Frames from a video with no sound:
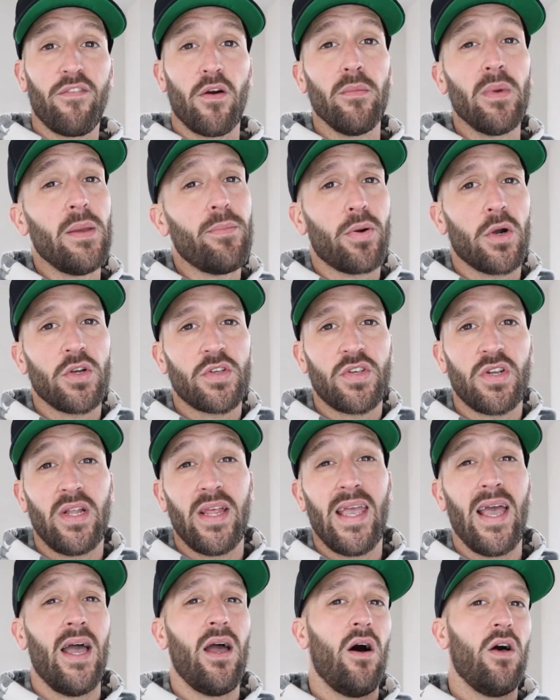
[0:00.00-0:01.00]
For me
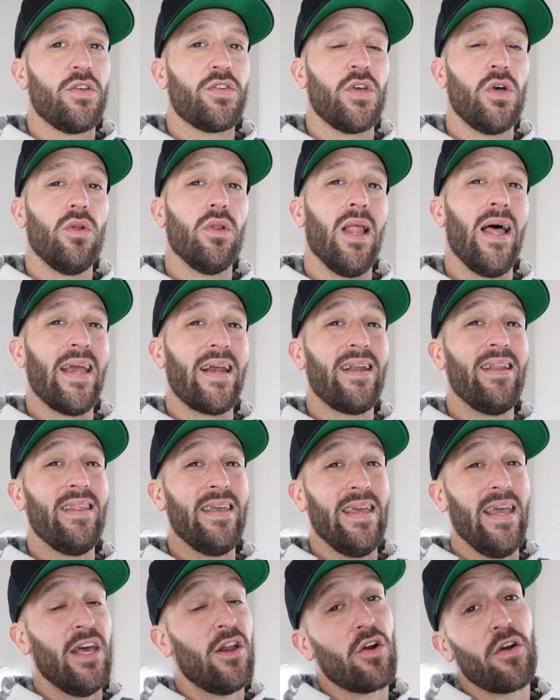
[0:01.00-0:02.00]
personally, I also liked
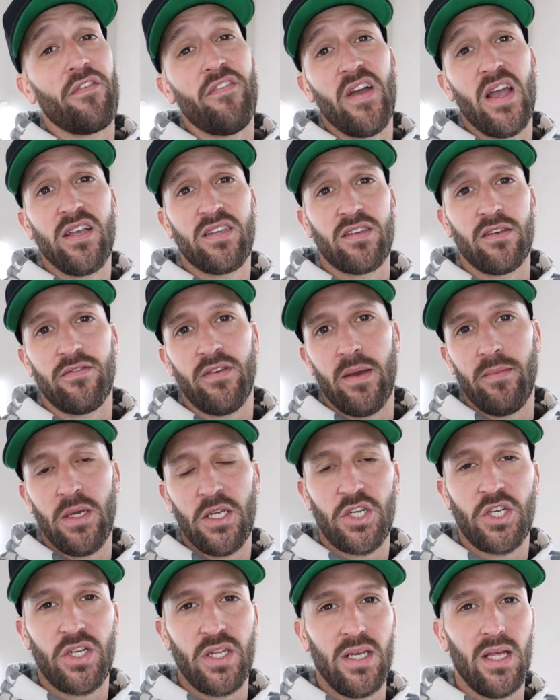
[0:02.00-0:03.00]
the interface of
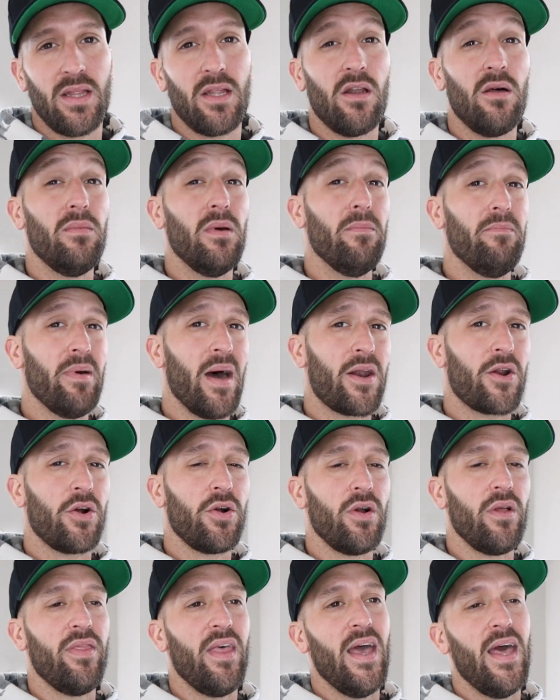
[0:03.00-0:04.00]
MHD a little bit
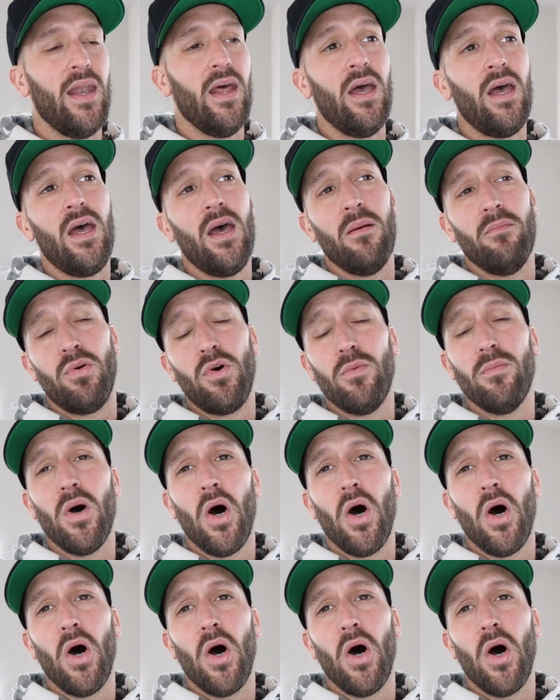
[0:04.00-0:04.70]
better than boot